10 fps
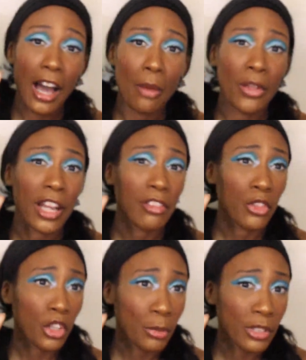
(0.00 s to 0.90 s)
Um, they're having
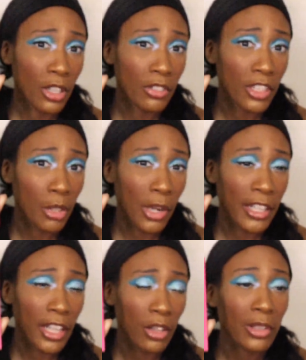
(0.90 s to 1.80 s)
a 30% off sale right
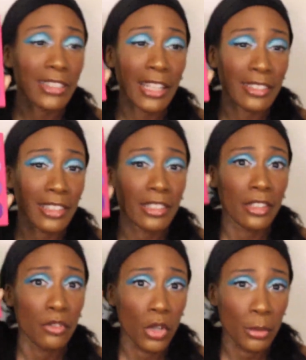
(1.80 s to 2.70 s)
now though. It's not as good as
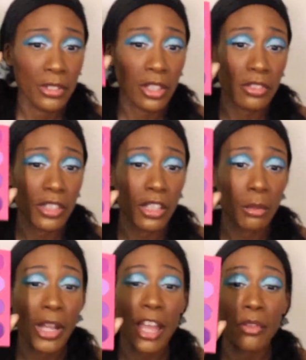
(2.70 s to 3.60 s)
the 40% off sale they
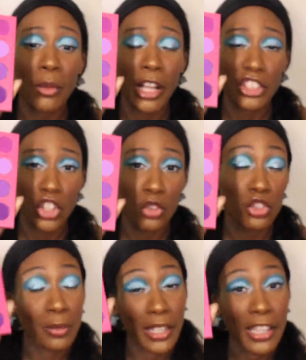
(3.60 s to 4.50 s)
were having when I
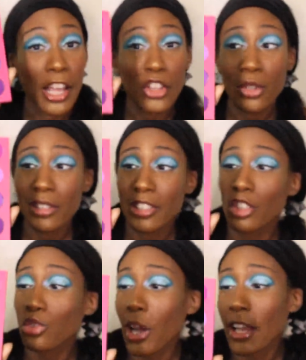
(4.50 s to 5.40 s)
showed you, but you can
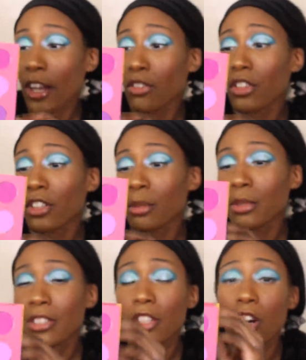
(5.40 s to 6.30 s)
still try it out for
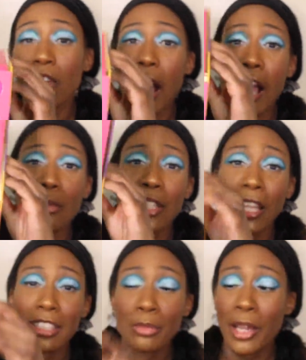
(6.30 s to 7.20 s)
30% off. I really
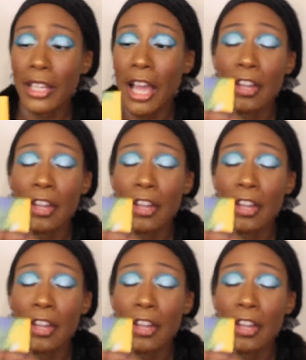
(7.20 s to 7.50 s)
like this palette.